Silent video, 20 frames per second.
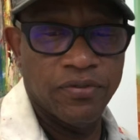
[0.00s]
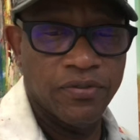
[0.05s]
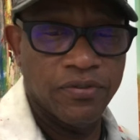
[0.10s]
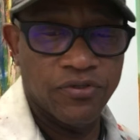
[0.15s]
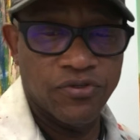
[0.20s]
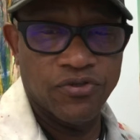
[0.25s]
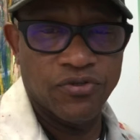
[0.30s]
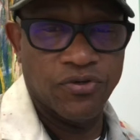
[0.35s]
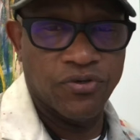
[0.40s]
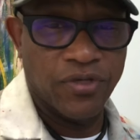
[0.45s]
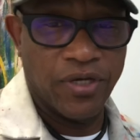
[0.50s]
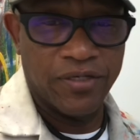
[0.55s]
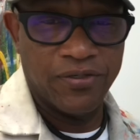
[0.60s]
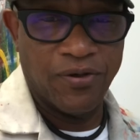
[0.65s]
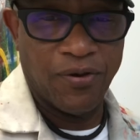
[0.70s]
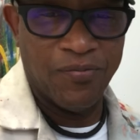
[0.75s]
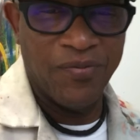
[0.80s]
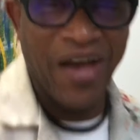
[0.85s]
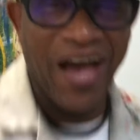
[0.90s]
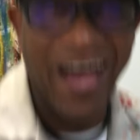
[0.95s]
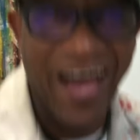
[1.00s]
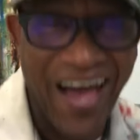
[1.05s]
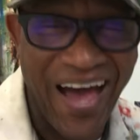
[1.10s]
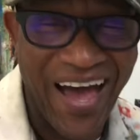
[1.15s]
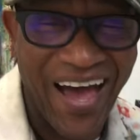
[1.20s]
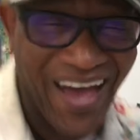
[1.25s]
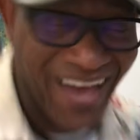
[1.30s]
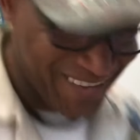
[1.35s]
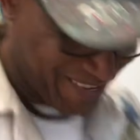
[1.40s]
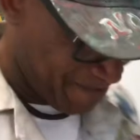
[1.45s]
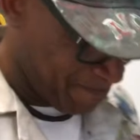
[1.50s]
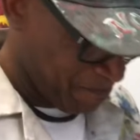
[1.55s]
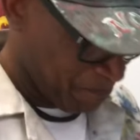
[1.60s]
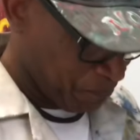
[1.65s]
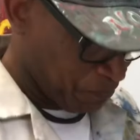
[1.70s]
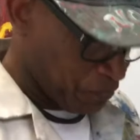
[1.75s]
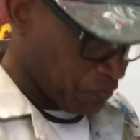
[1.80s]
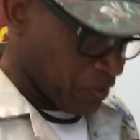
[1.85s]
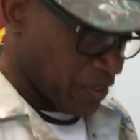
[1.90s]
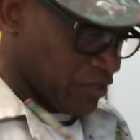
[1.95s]
shirt at home.
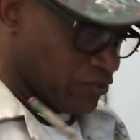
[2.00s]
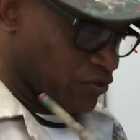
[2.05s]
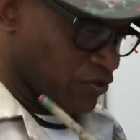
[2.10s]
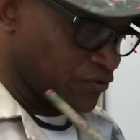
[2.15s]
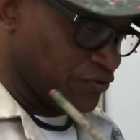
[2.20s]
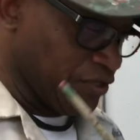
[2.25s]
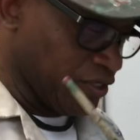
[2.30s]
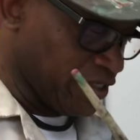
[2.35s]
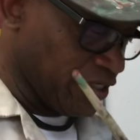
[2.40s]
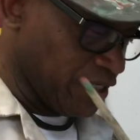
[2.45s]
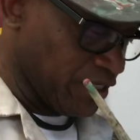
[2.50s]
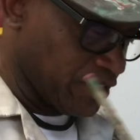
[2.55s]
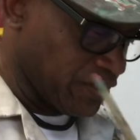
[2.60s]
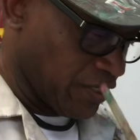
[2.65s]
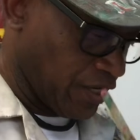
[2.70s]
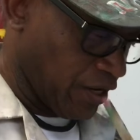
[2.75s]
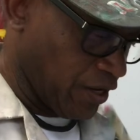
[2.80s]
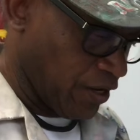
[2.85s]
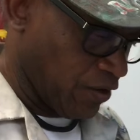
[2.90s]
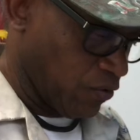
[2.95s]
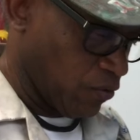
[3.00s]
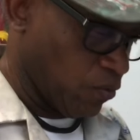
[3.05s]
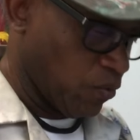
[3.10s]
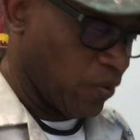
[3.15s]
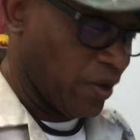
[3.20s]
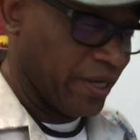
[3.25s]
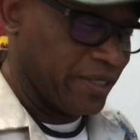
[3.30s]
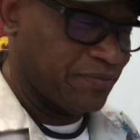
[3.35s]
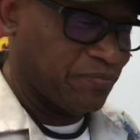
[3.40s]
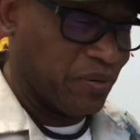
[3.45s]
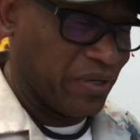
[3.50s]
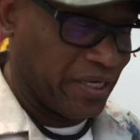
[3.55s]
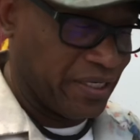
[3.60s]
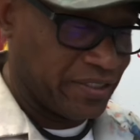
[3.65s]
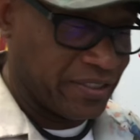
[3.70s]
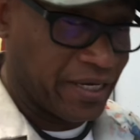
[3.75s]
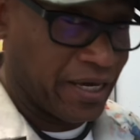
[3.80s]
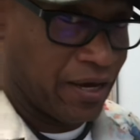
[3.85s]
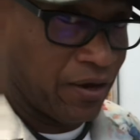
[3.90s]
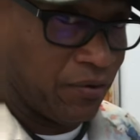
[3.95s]
So this is white
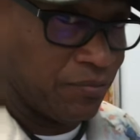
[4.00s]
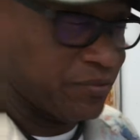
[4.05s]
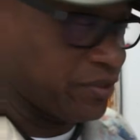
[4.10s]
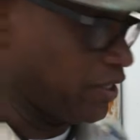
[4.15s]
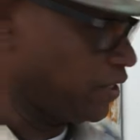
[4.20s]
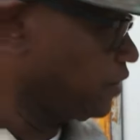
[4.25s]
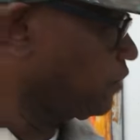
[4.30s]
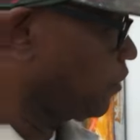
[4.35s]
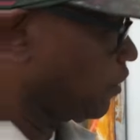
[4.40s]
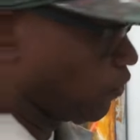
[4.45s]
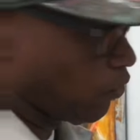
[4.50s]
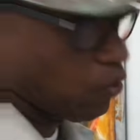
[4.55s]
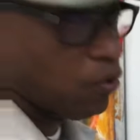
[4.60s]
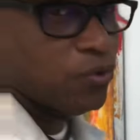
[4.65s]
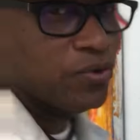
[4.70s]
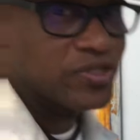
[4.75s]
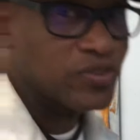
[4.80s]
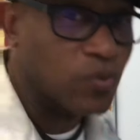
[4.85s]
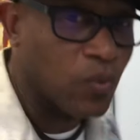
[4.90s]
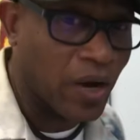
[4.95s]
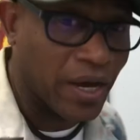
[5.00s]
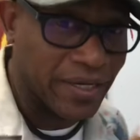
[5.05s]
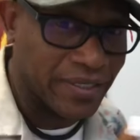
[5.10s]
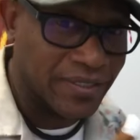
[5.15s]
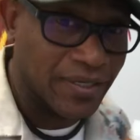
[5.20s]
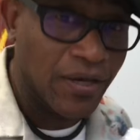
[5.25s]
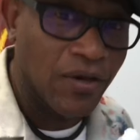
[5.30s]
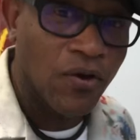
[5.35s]
paint now. I'm getting always white.